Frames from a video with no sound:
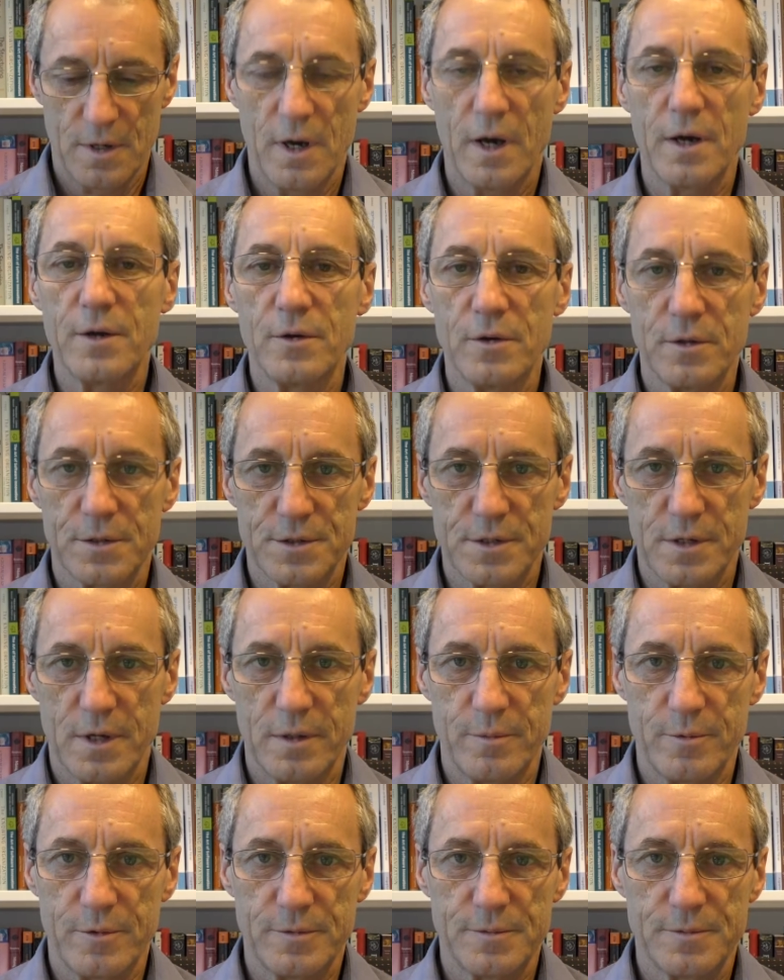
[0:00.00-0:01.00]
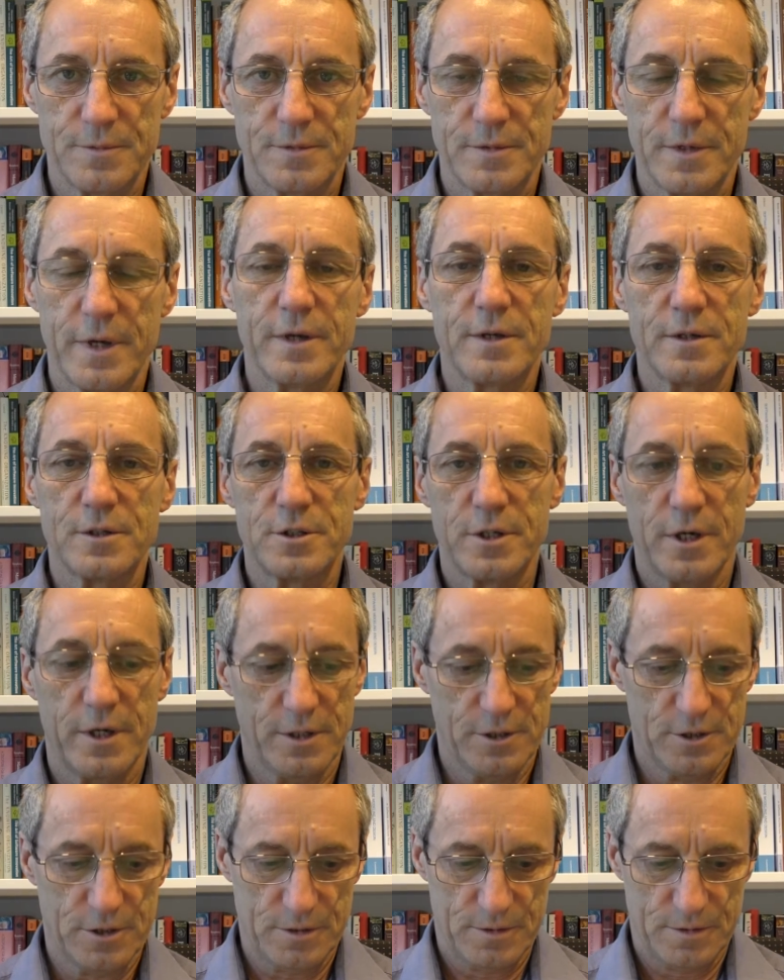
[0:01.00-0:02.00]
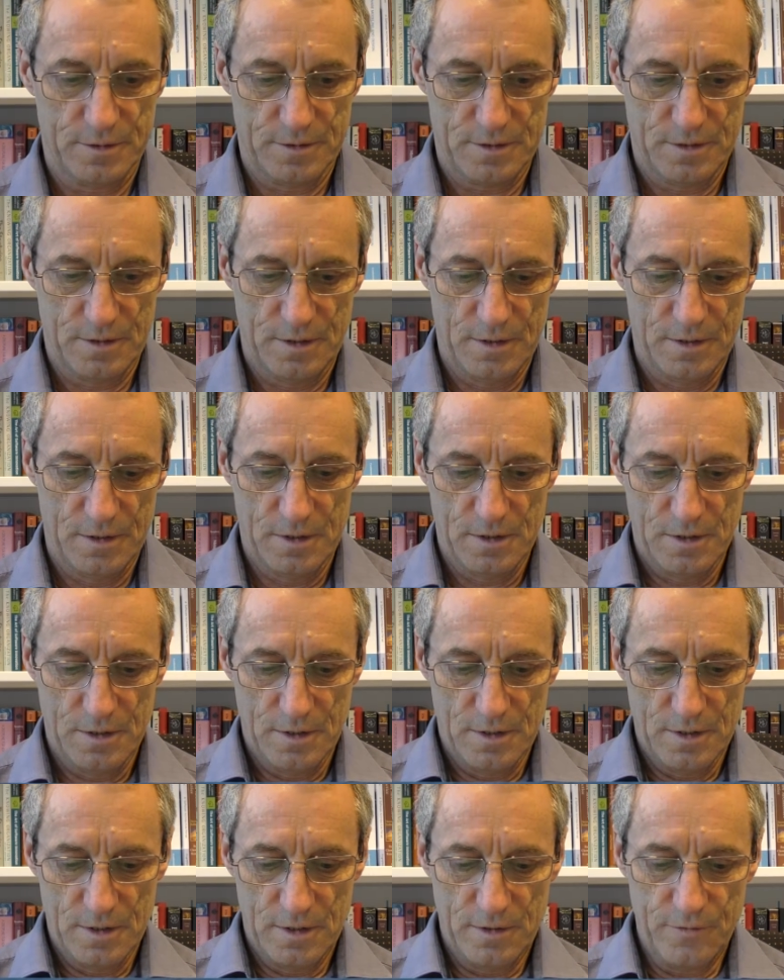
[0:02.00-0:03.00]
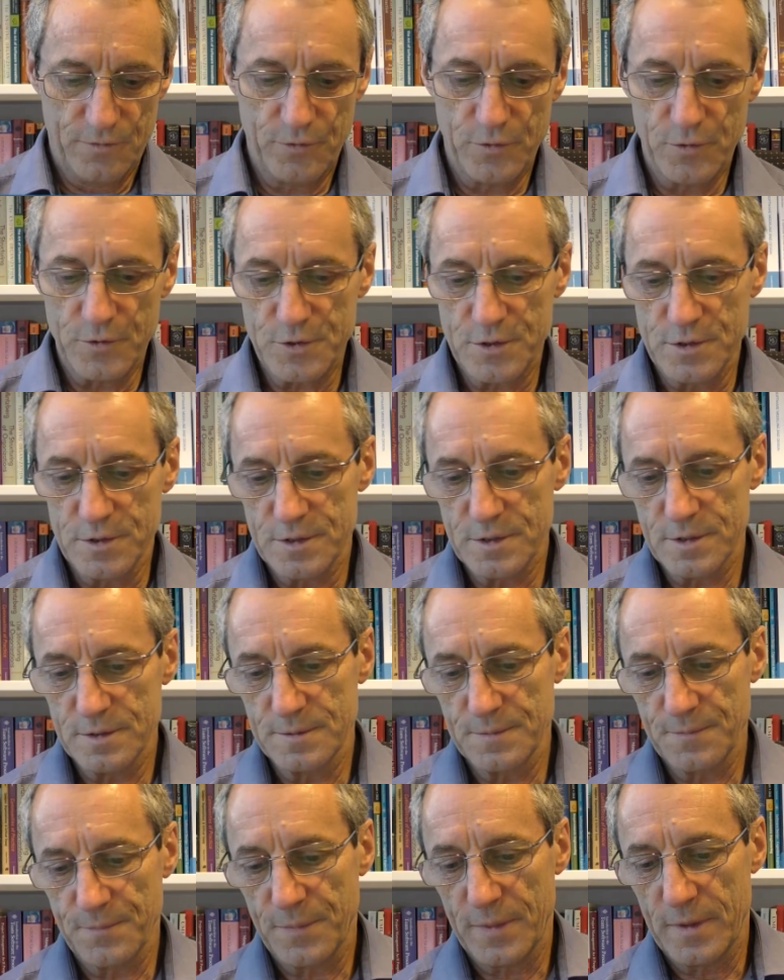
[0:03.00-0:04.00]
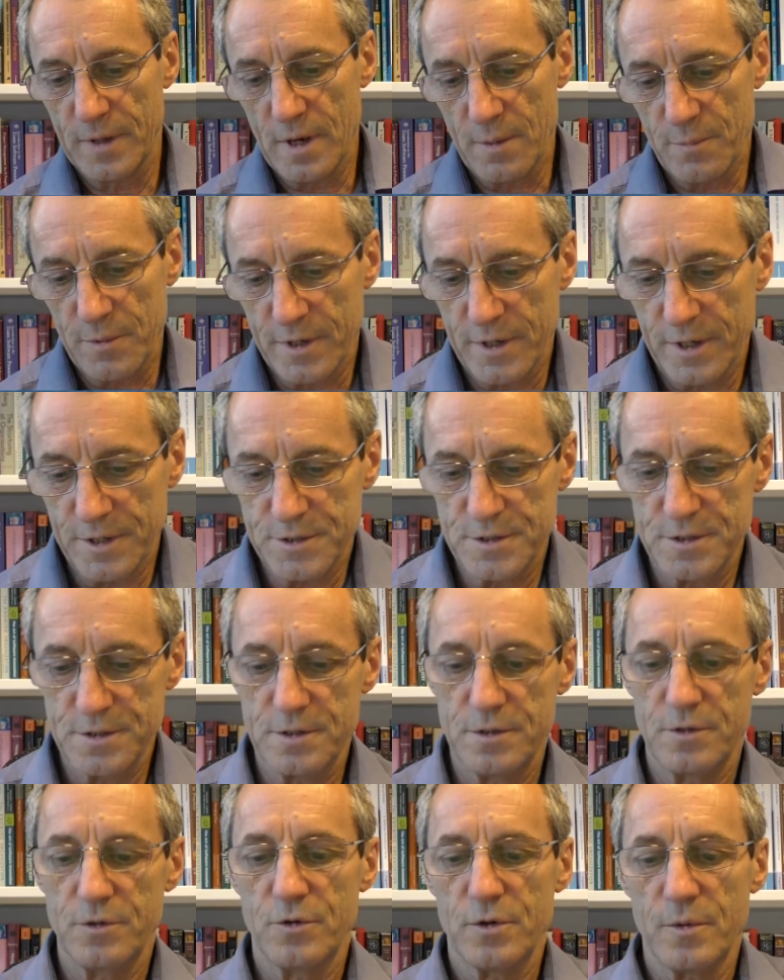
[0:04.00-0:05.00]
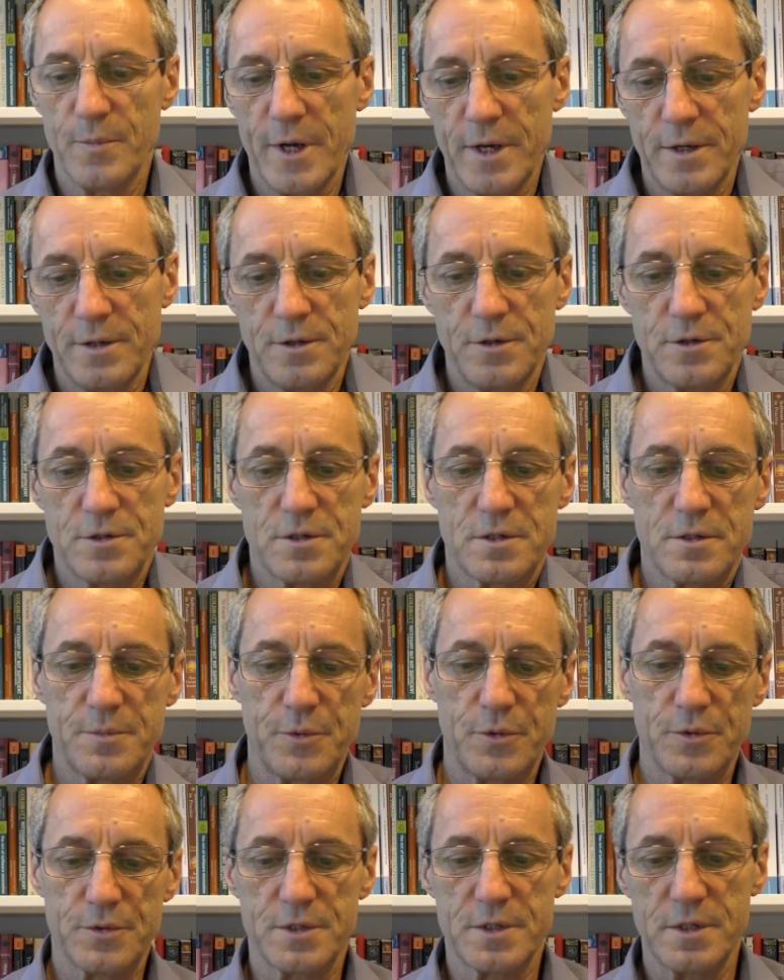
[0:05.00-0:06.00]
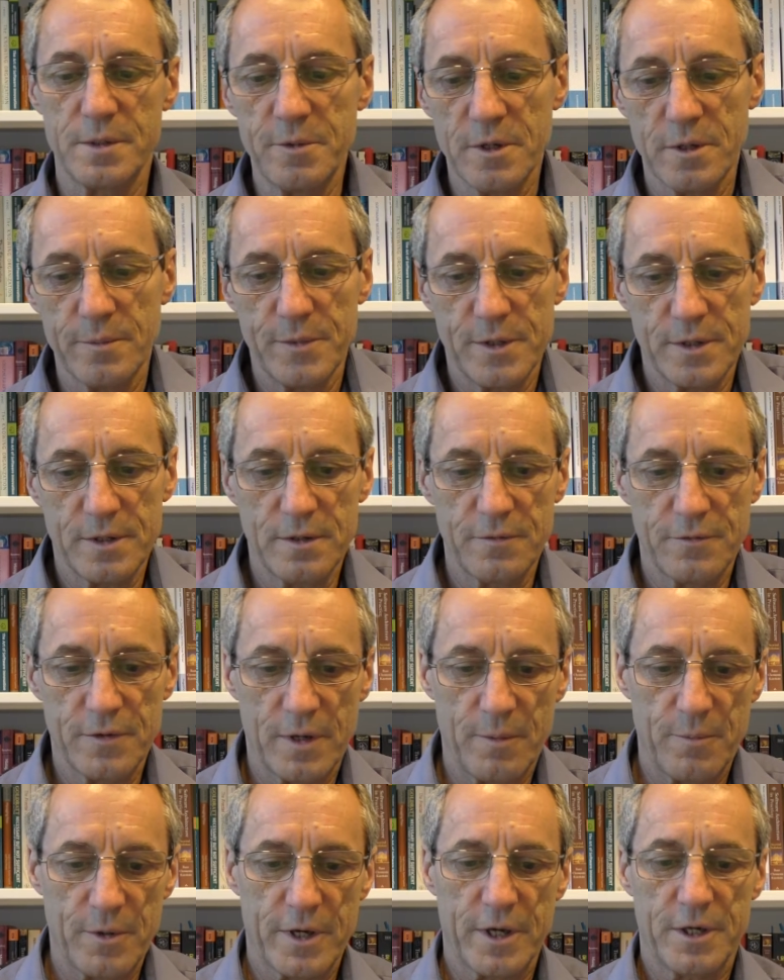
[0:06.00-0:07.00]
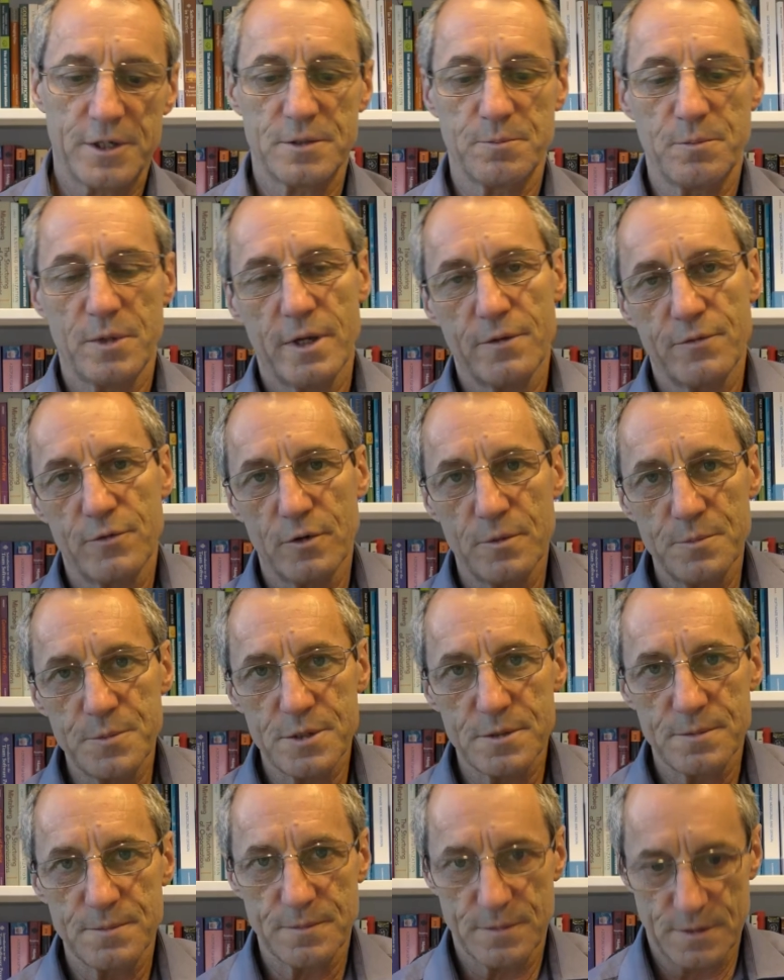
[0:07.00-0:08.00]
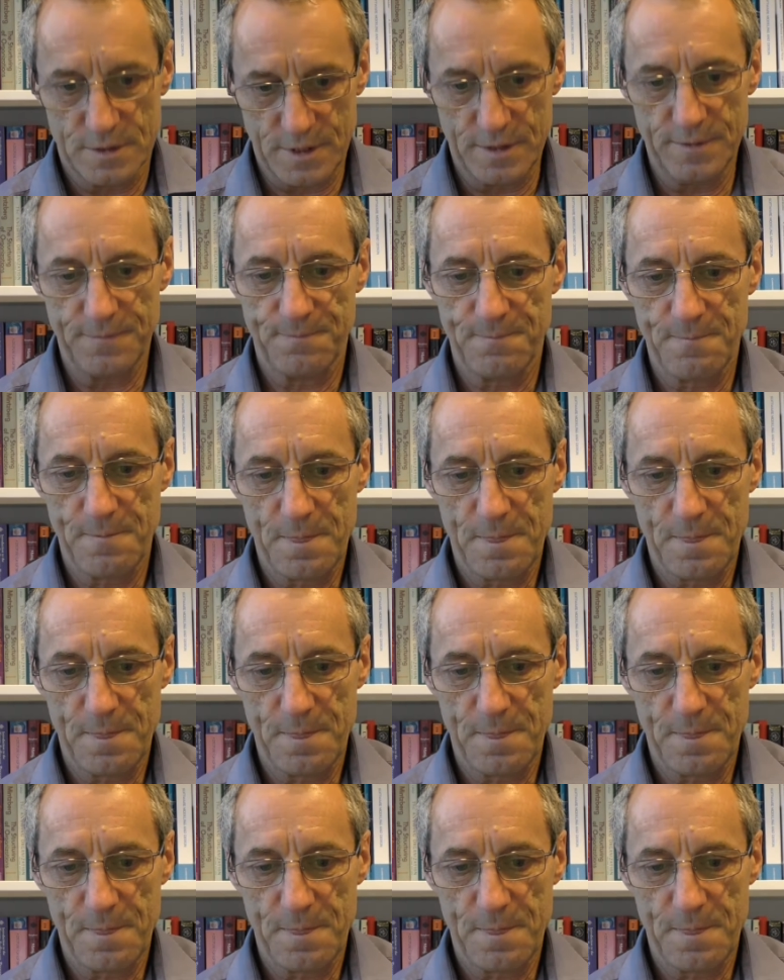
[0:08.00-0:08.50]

are not stable. They could change. The forces, the applications in your domain need to support similar but different application platforms. Yeah.